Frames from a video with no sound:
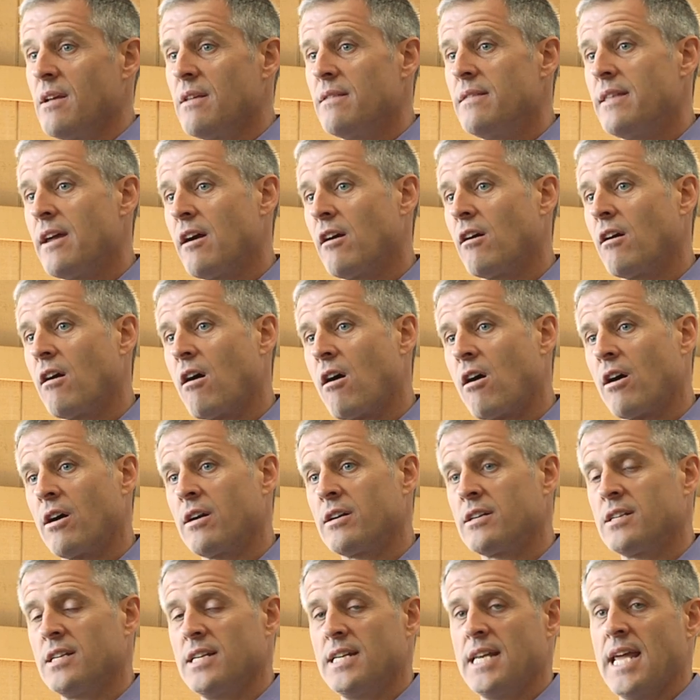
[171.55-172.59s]
There
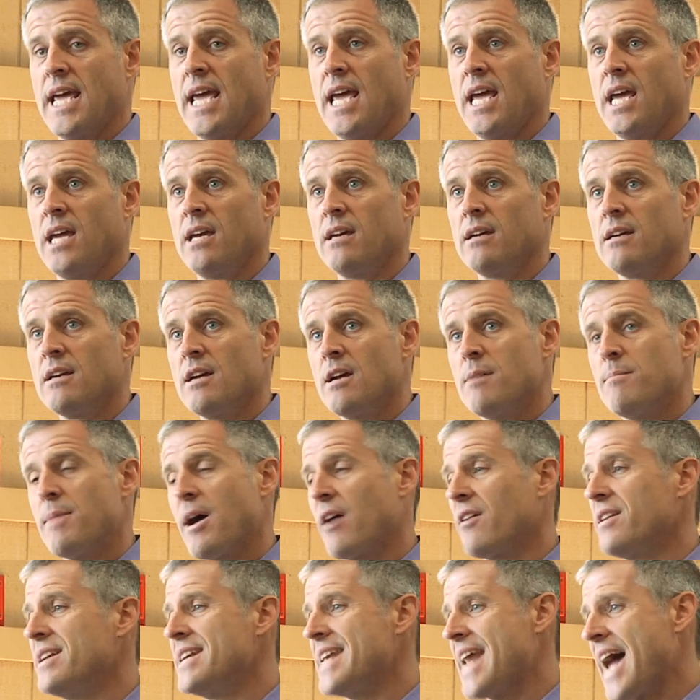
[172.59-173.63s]
are today about